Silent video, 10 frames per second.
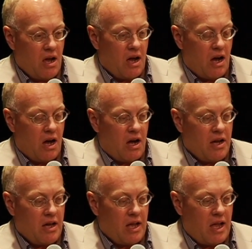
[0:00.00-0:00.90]

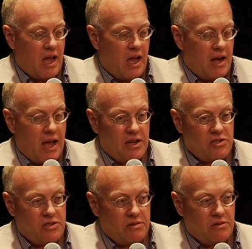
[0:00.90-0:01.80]
and
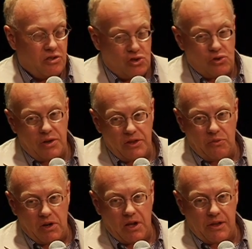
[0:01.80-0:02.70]
has destroyed the
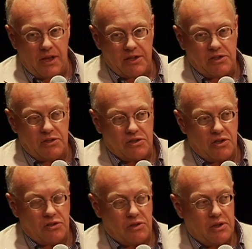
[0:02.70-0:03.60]
working class in this
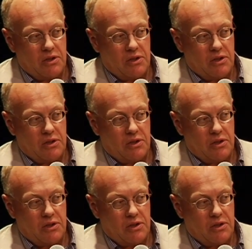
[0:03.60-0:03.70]
country.